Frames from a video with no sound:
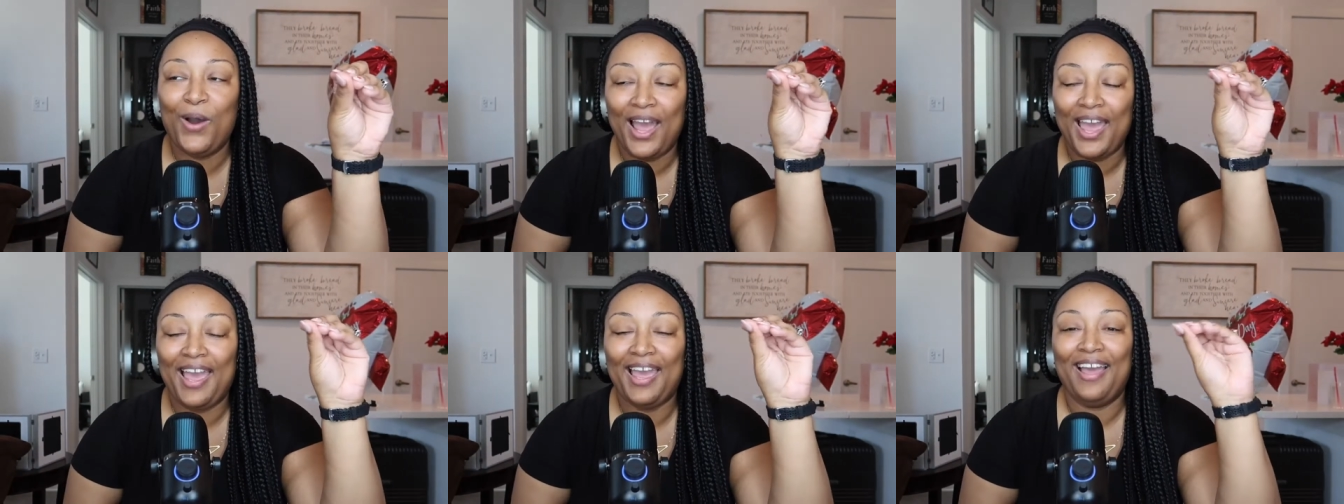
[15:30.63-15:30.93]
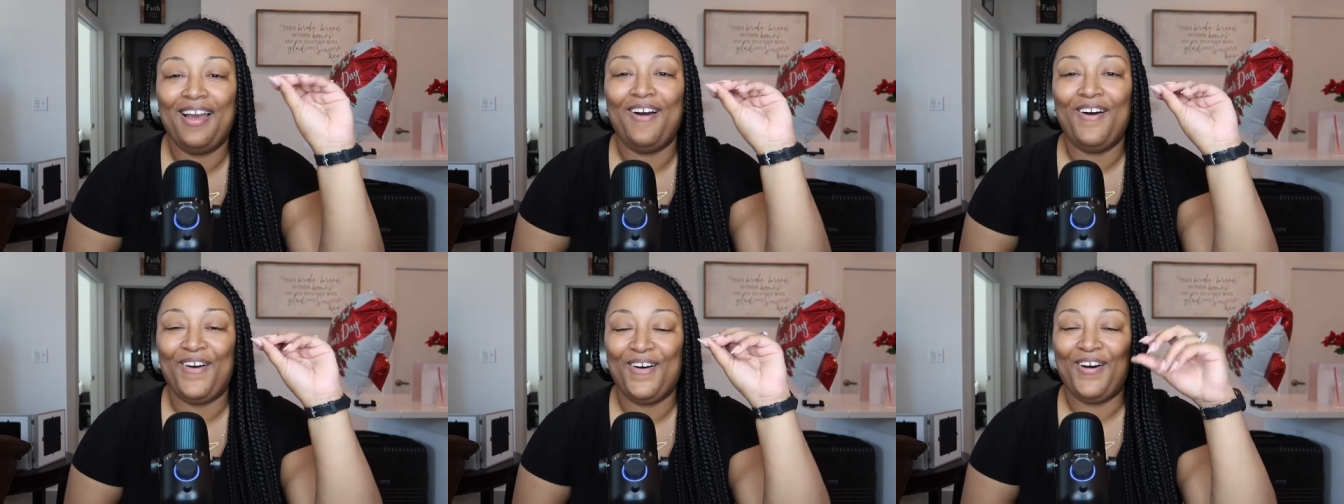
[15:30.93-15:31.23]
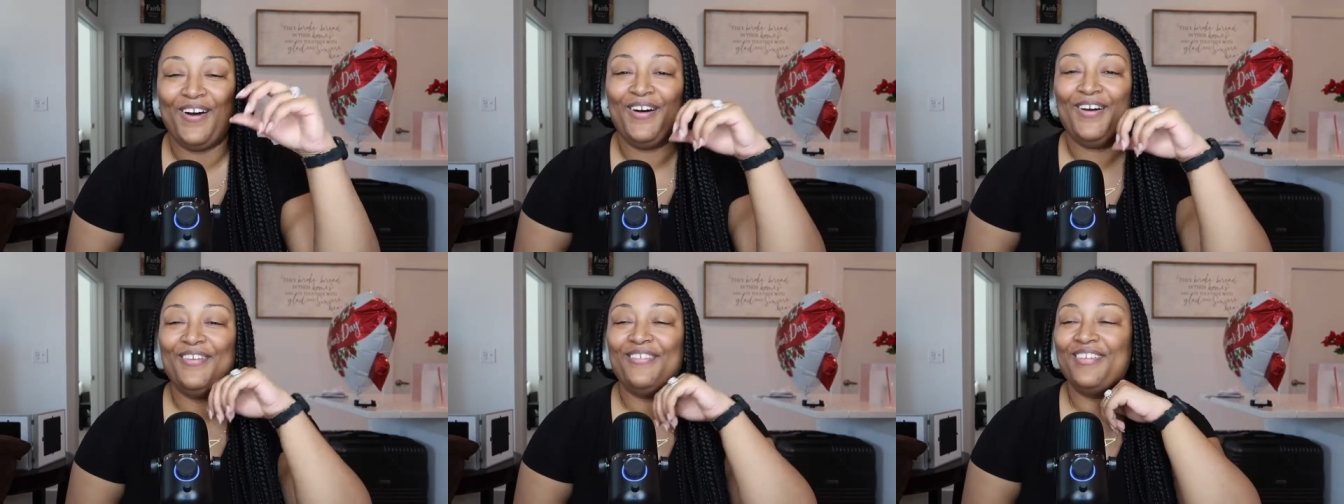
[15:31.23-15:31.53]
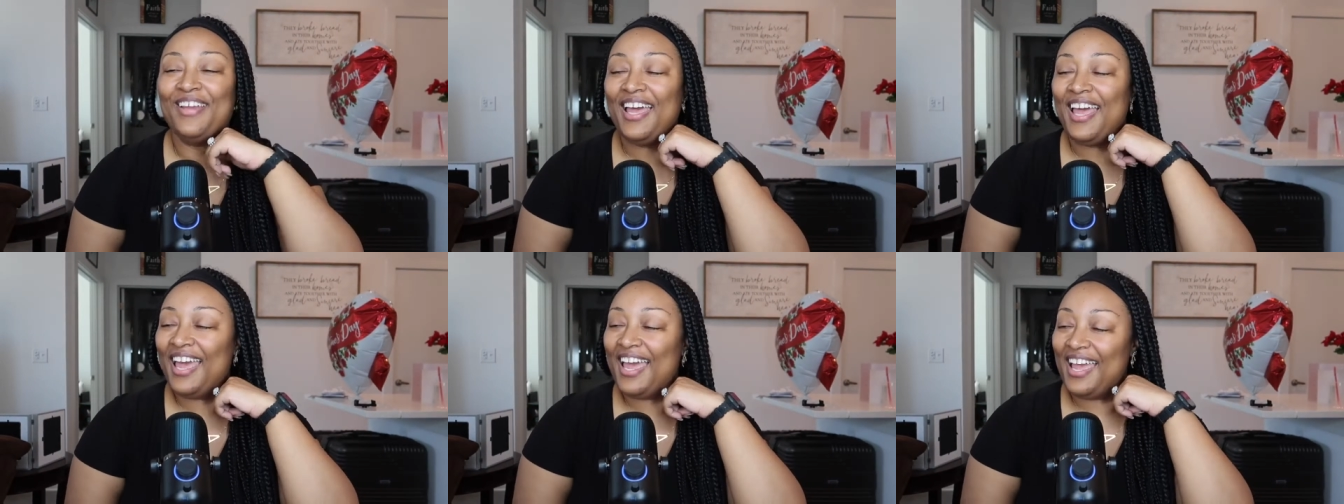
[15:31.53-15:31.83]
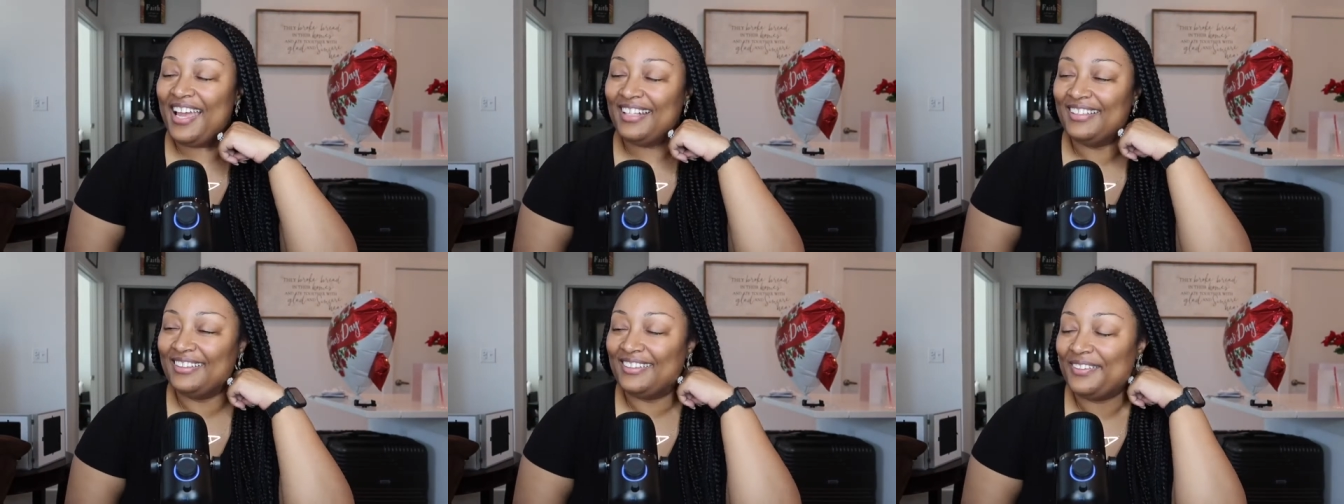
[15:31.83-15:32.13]
way off
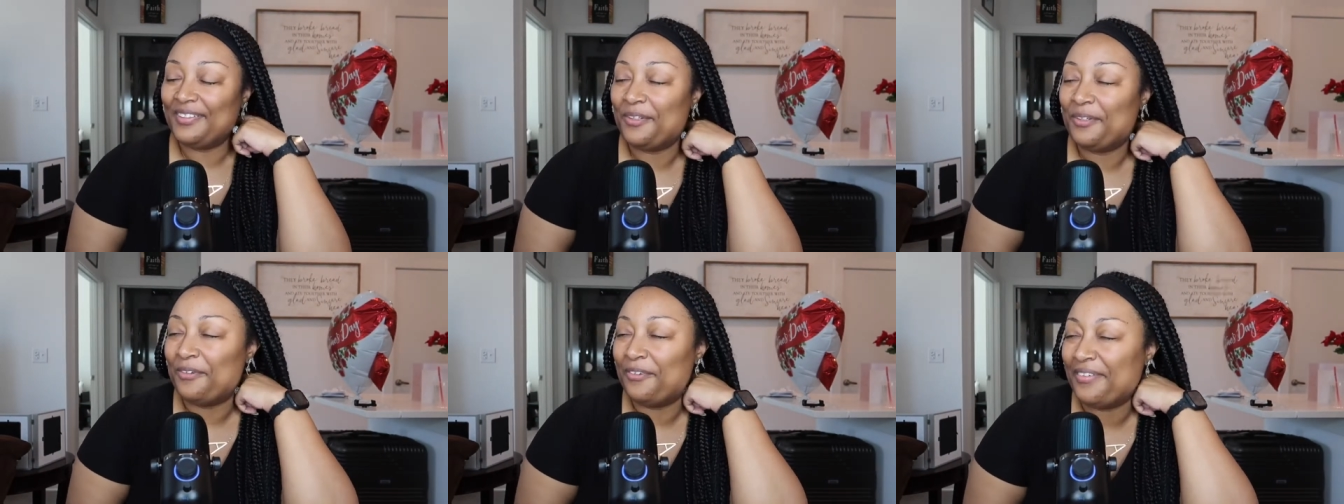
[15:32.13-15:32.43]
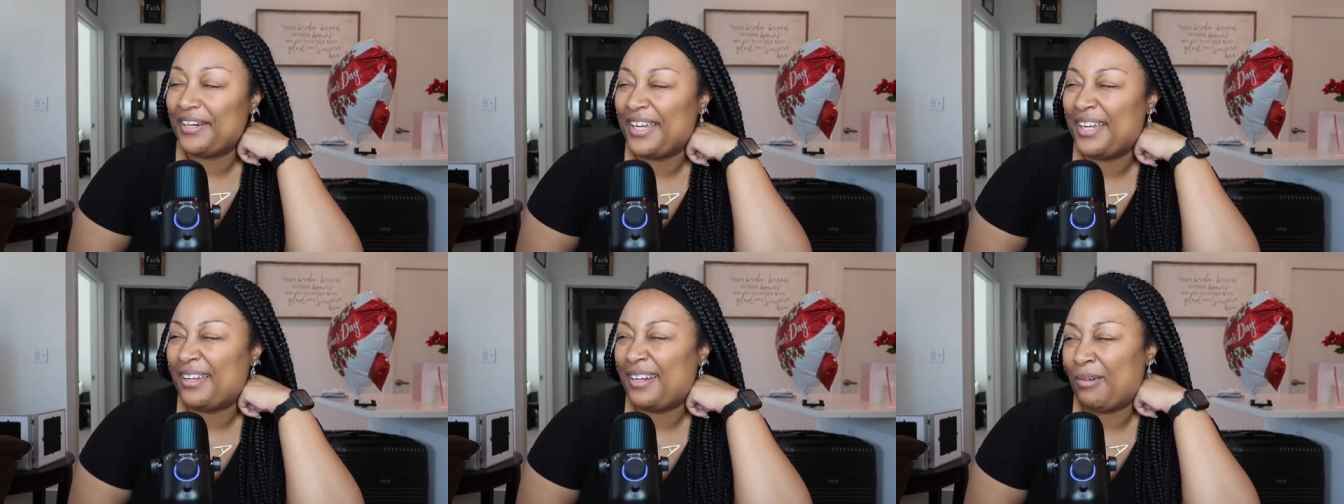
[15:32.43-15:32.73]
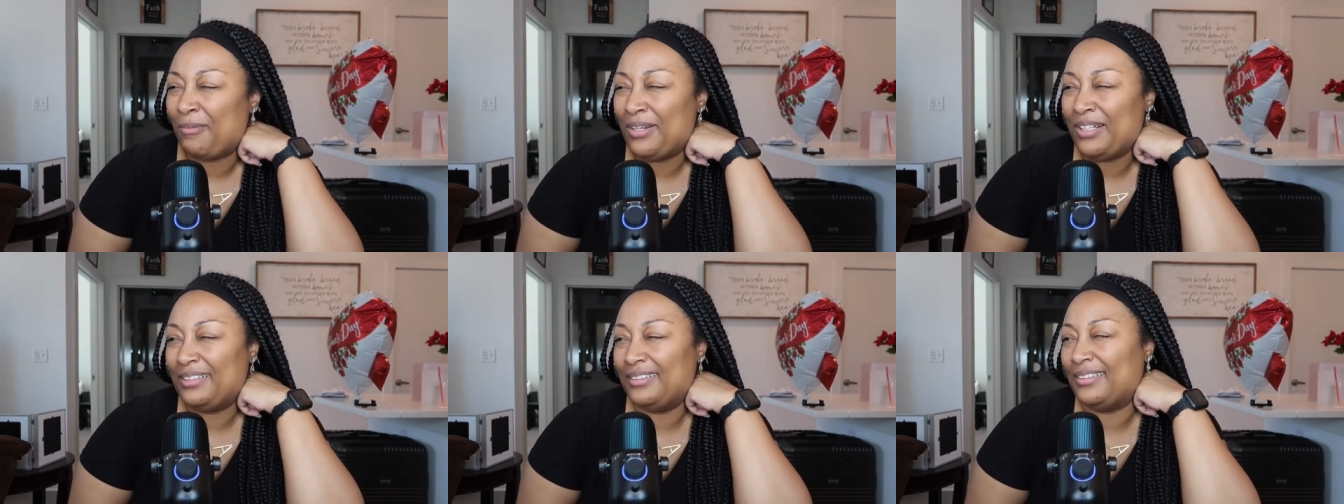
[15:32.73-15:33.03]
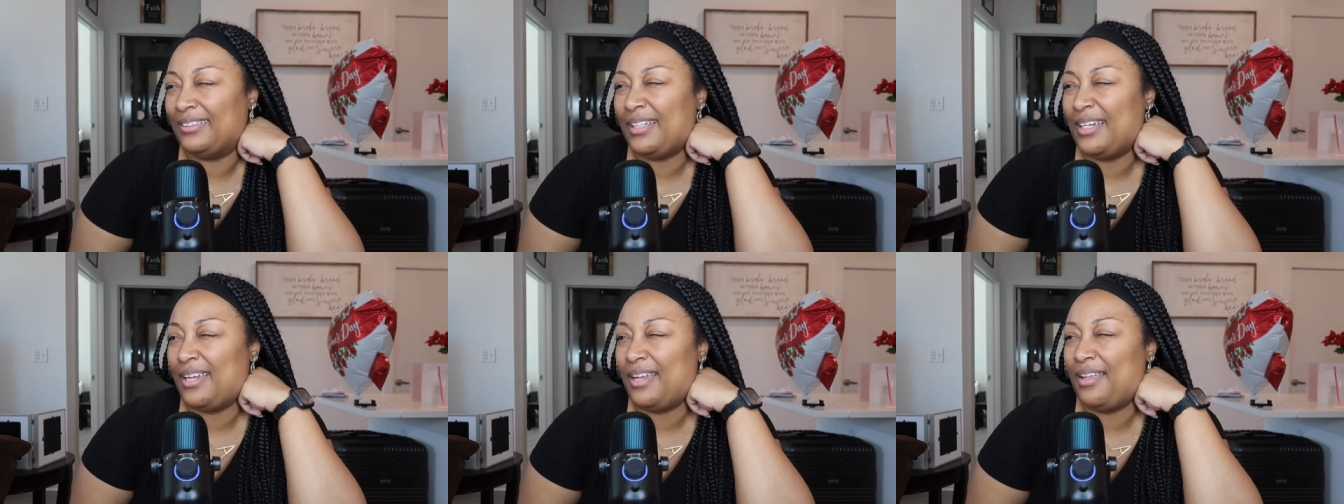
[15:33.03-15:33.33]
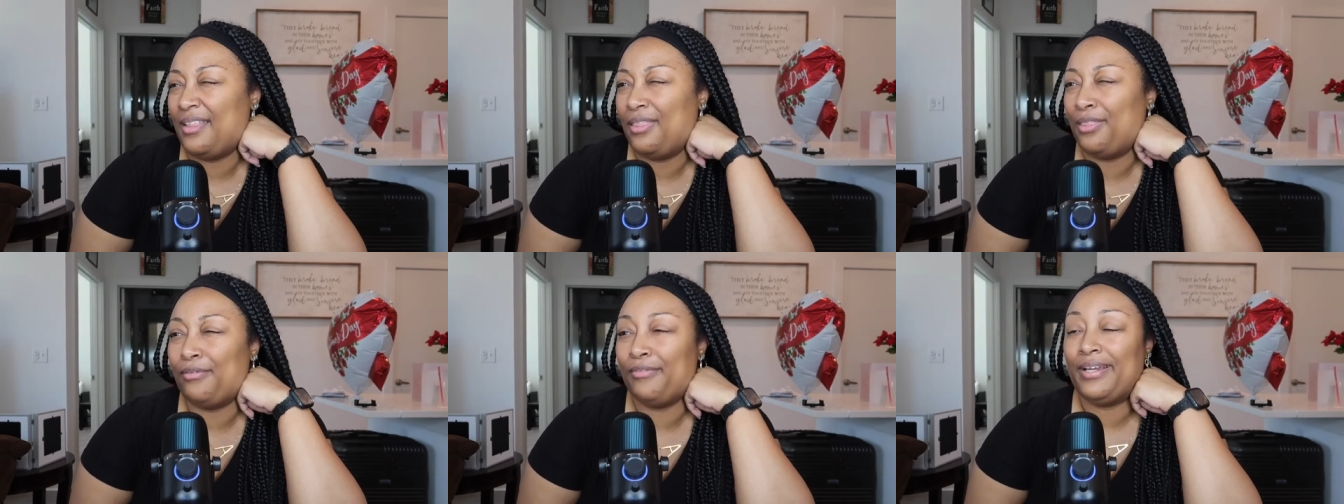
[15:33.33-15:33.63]
and so around i want to
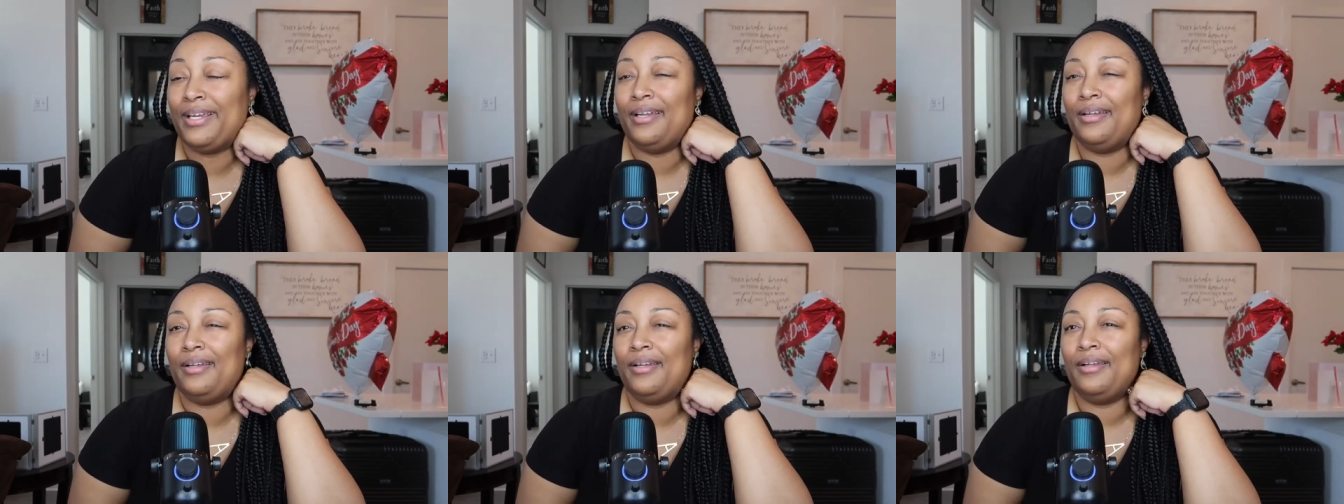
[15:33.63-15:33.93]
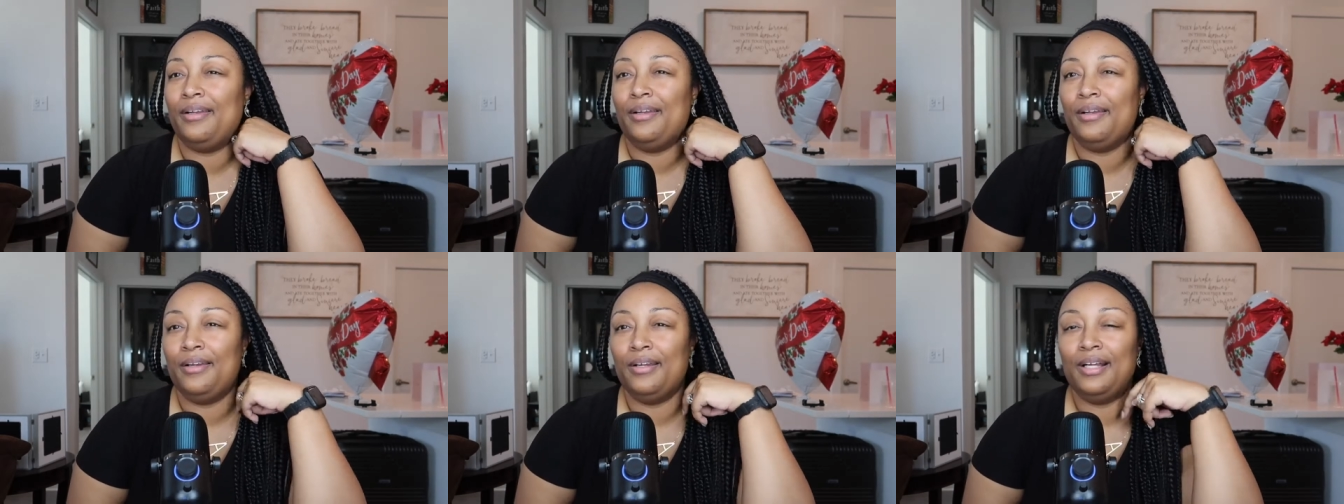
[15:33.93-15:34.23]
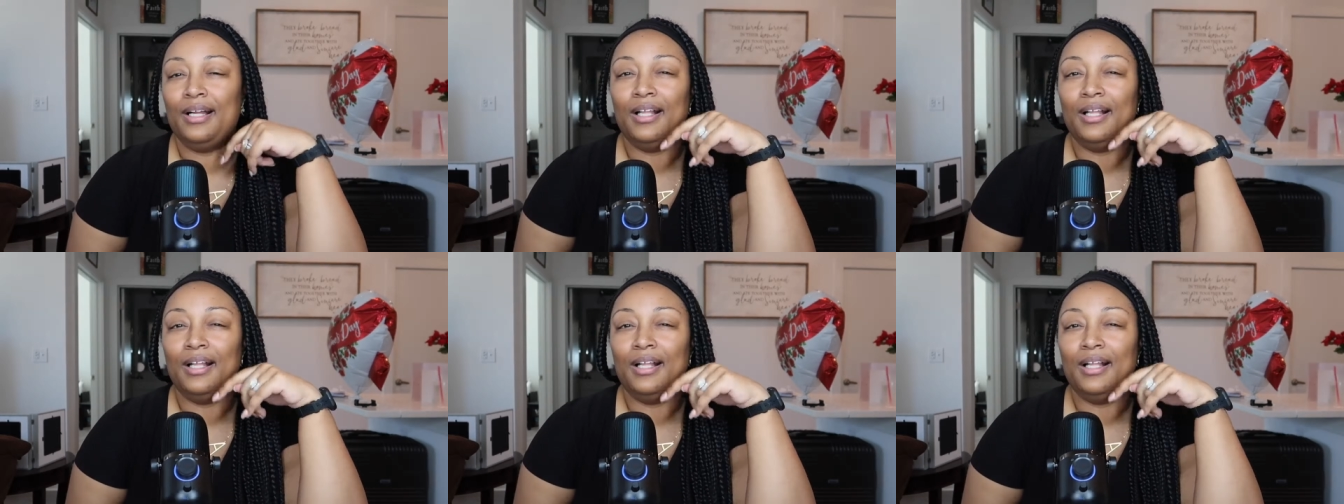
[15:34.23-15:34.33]
say three